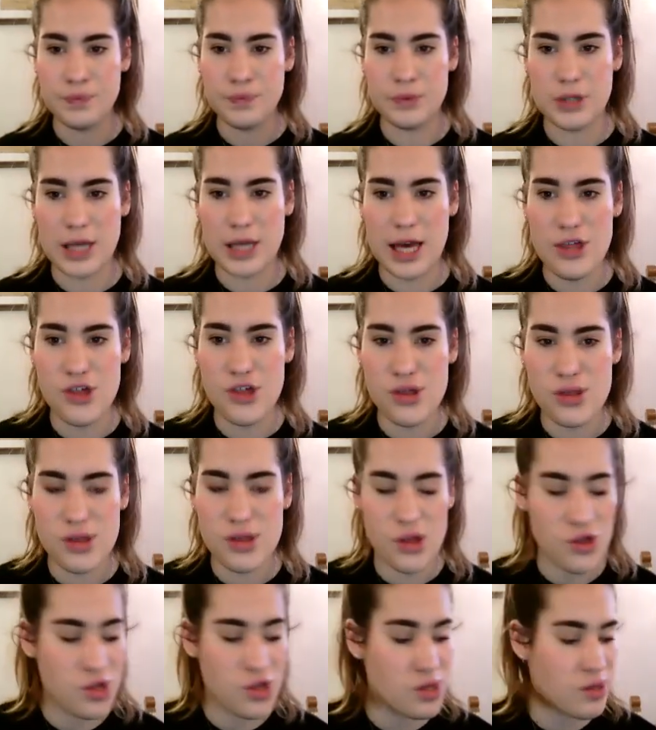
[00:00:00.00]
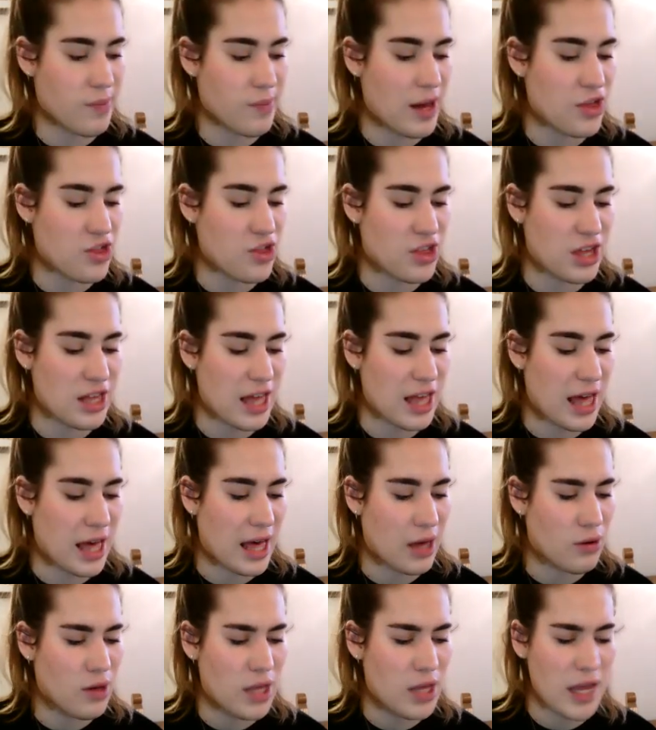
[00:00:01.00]
Okay, so she's imagining
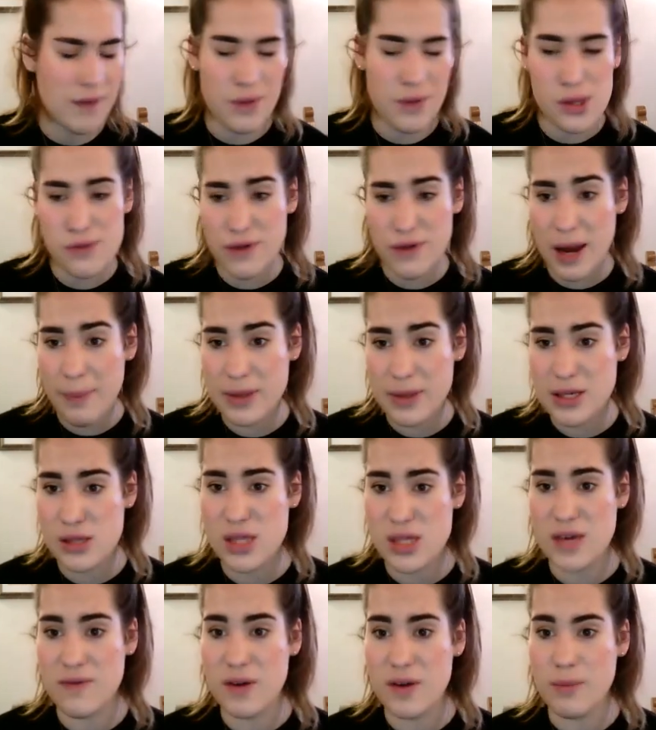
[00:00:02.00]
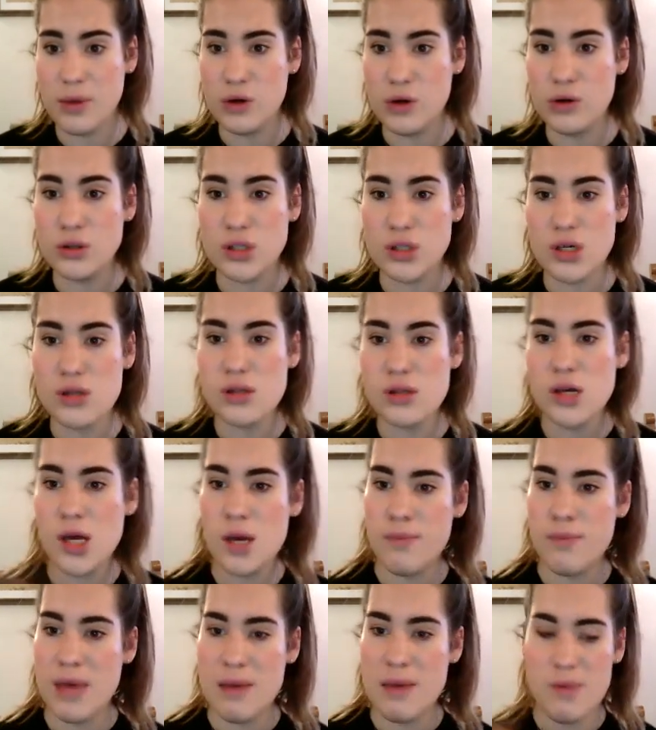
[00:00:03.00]
now, if this rabbit is giving me orders,
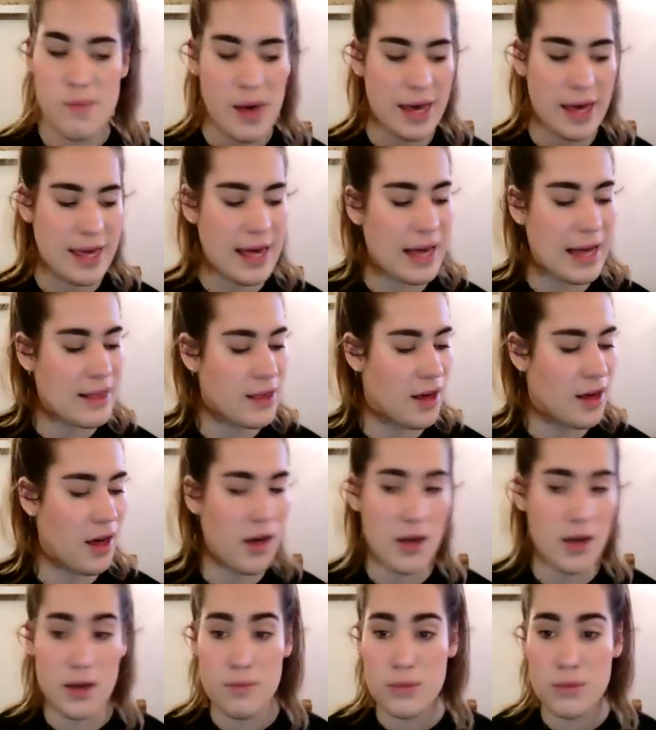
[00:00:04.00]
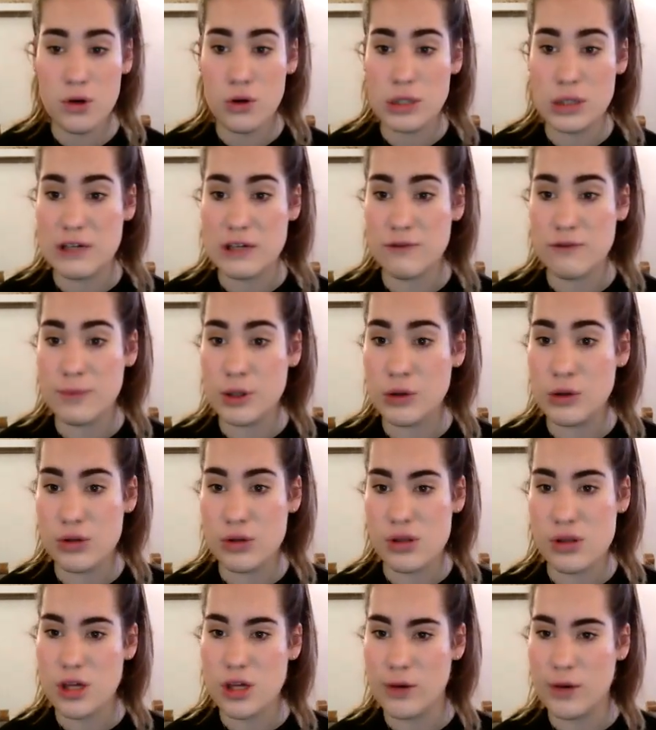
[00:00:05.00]
maybe my cat at home could give me
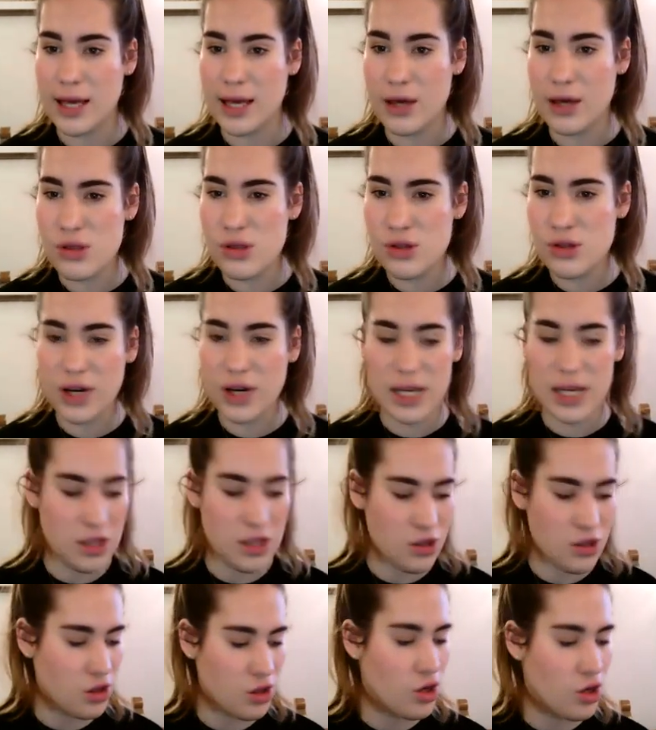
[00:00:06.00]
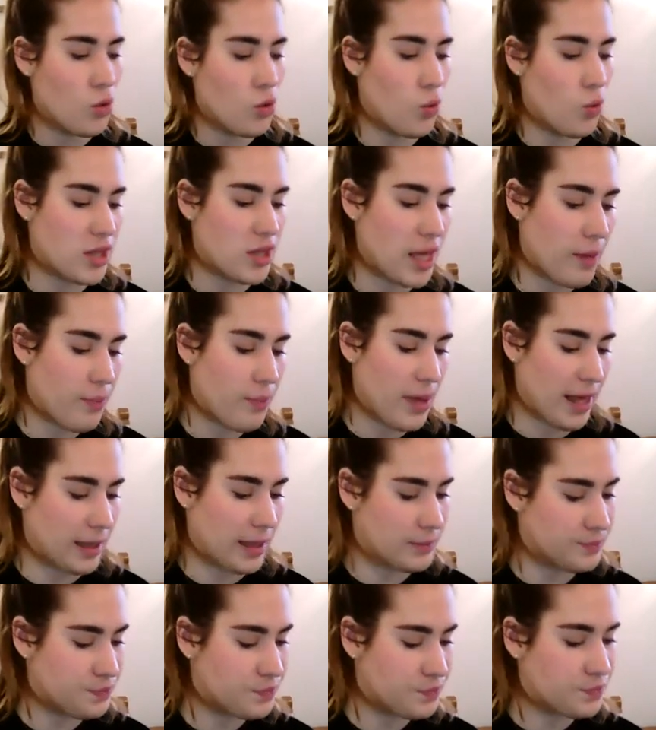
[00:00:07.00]
orders too, and how strange would that
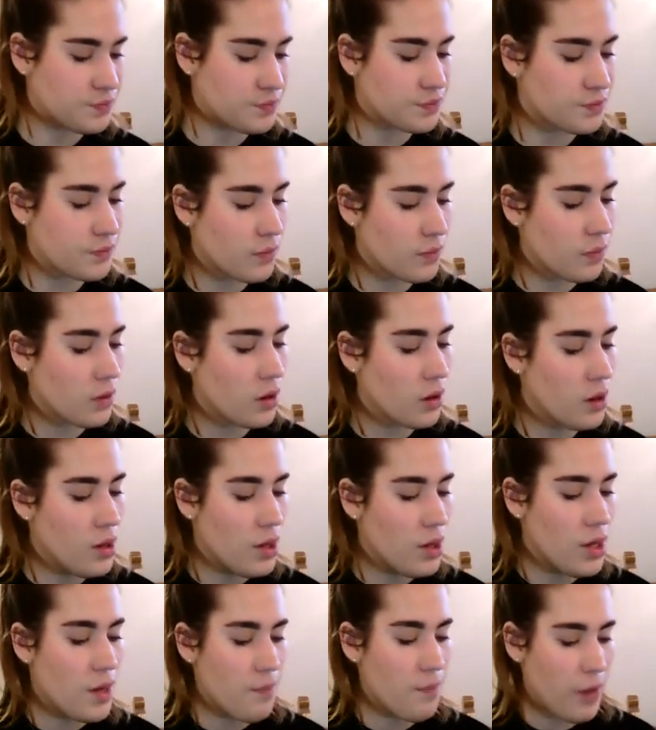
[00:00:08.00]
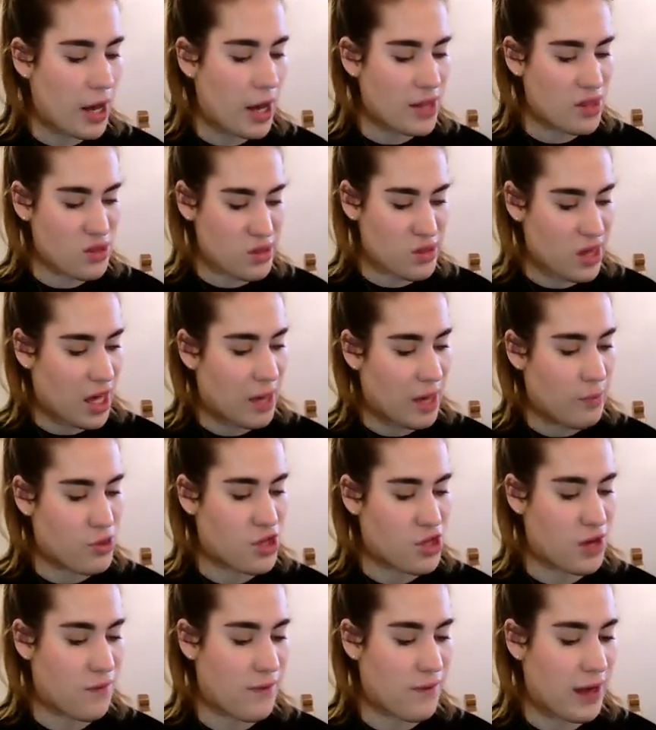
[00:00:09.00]
be? By this time
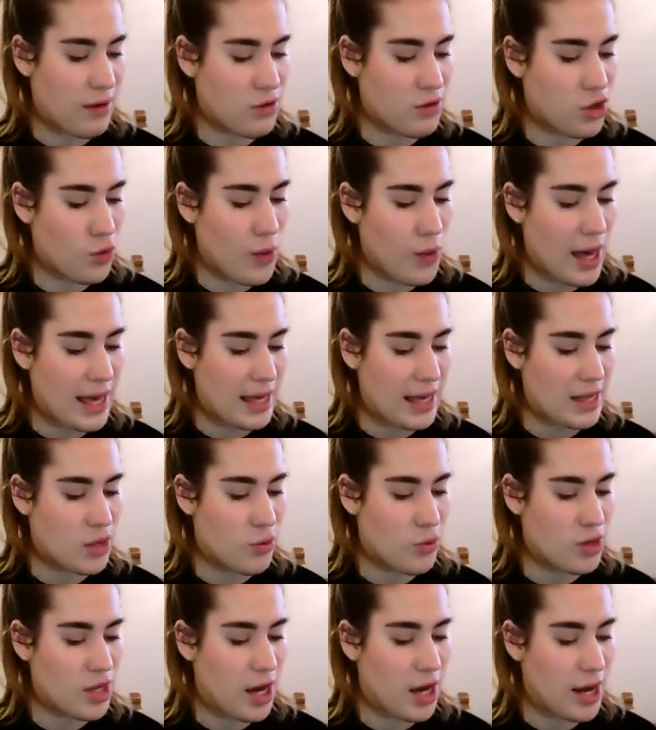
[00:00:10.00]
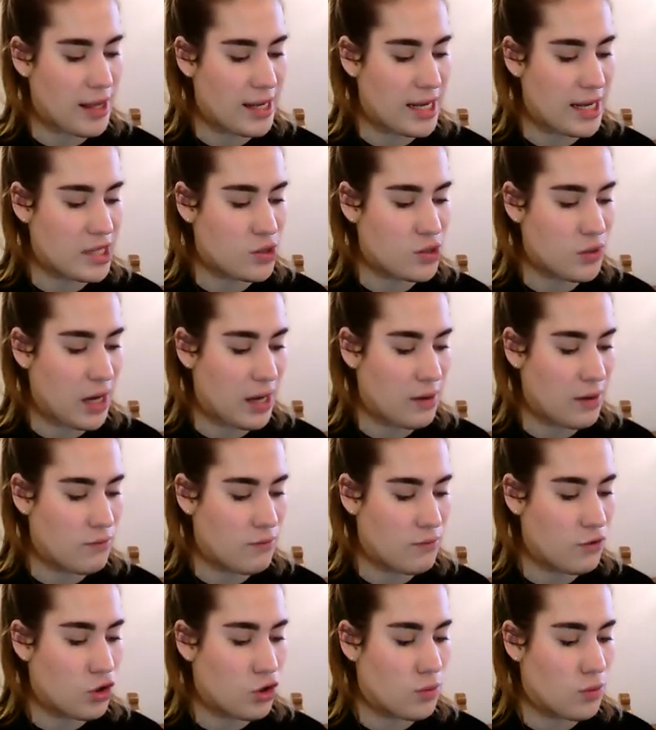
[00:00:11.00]
she had found her way into a tiny little
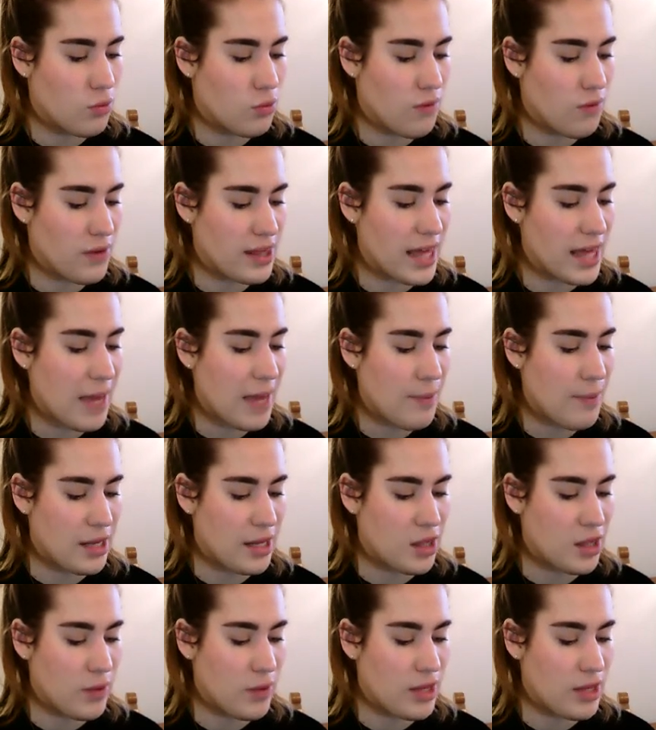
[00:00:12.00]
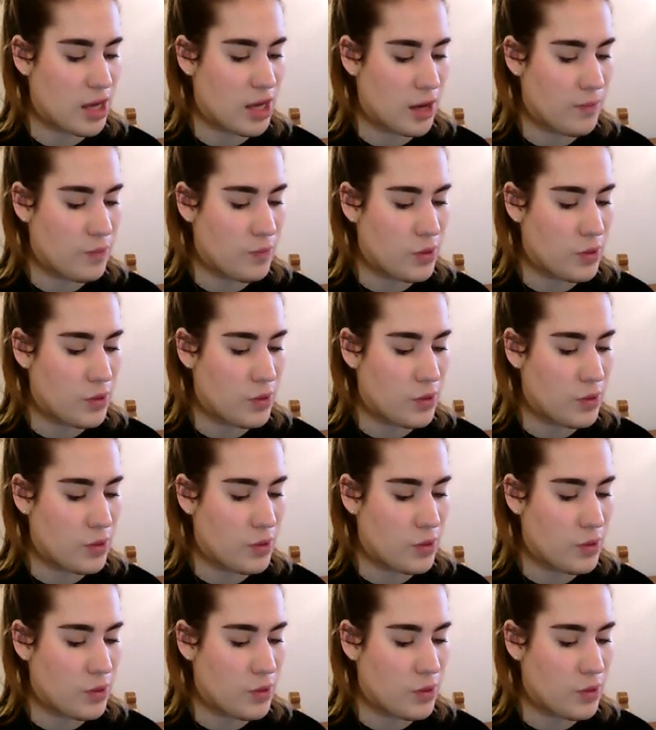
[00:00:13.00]
room with a table in the window,